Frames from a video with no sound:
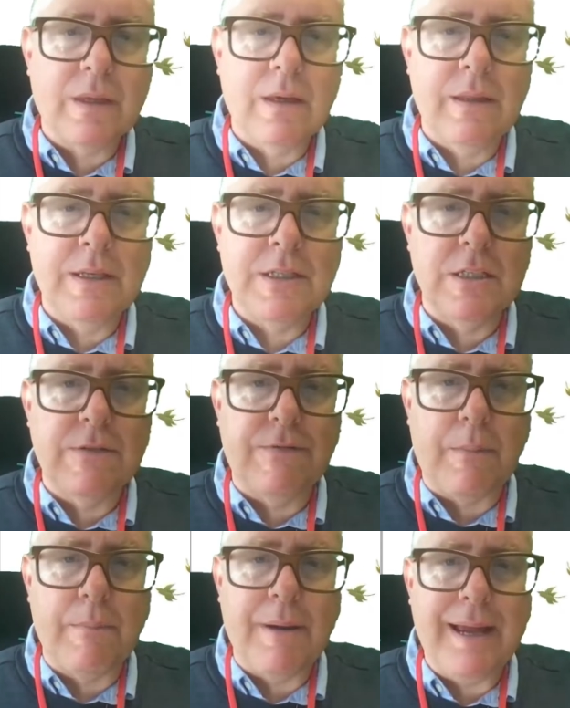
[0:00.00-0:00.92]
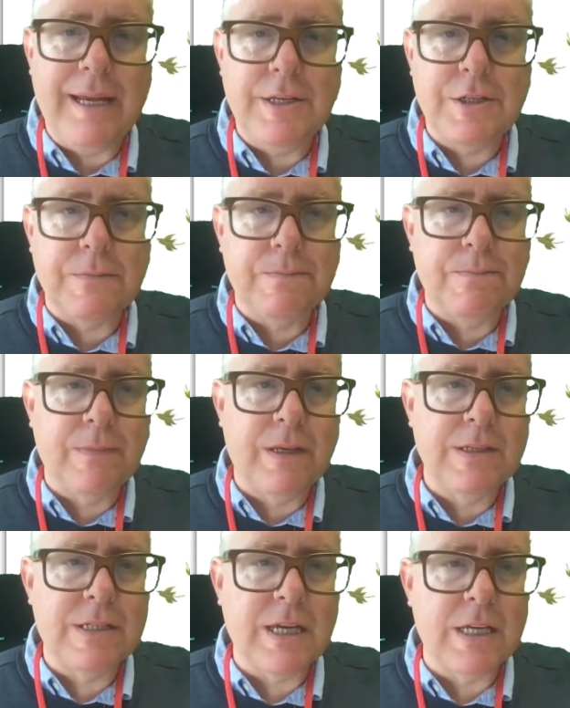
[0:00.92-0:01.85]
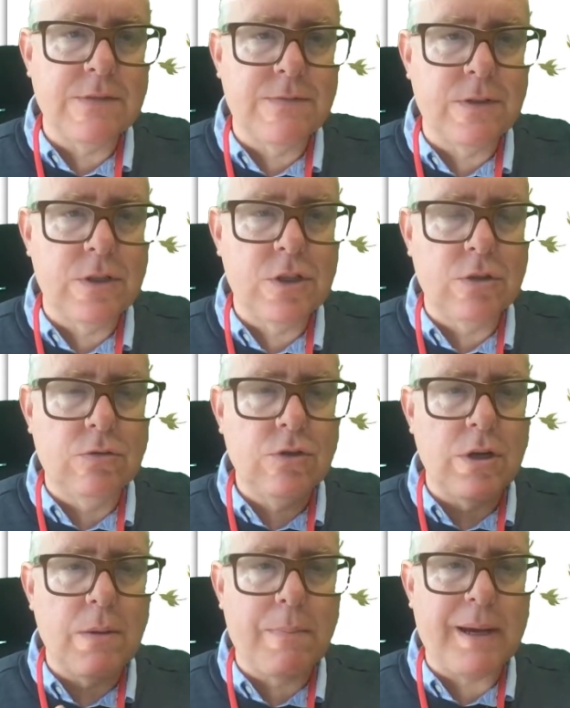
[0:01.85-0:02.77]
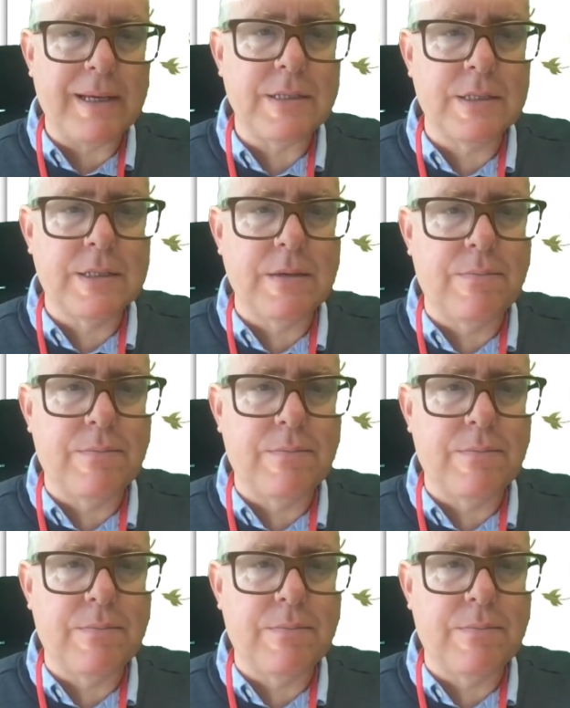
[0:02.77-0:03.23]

This is the front page. It says, "For the children, past,